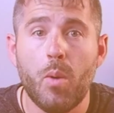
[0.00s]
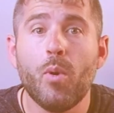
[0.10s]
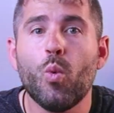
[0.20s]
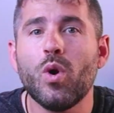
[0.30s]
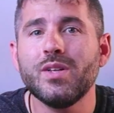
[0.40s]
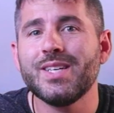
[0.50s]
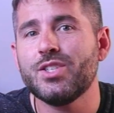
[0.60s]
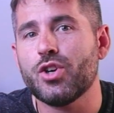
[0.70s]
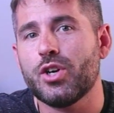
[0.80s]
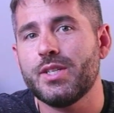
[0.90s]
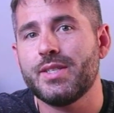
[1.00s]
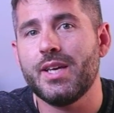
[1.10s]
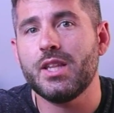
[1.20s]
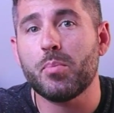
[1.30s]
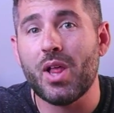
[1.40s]
But once I started seeing
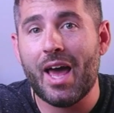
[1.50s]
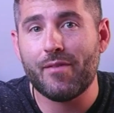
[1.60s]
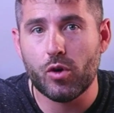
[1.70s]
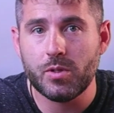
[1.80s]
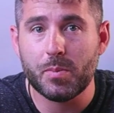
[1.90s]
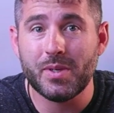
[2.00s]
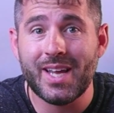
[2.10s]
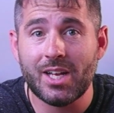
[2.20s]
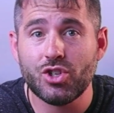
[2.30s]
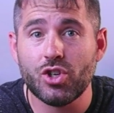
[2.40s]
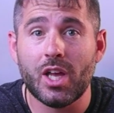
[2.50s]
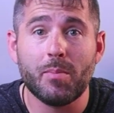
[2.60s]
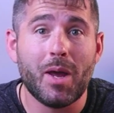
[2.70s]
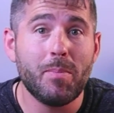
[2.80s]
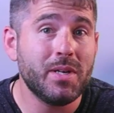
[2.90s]
the platform's potential and
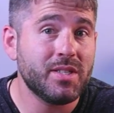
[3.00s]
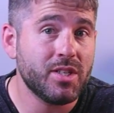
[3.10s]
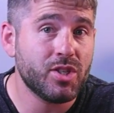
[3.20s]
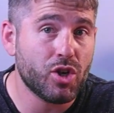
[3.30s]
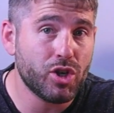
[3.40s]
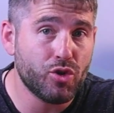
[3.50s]
my business started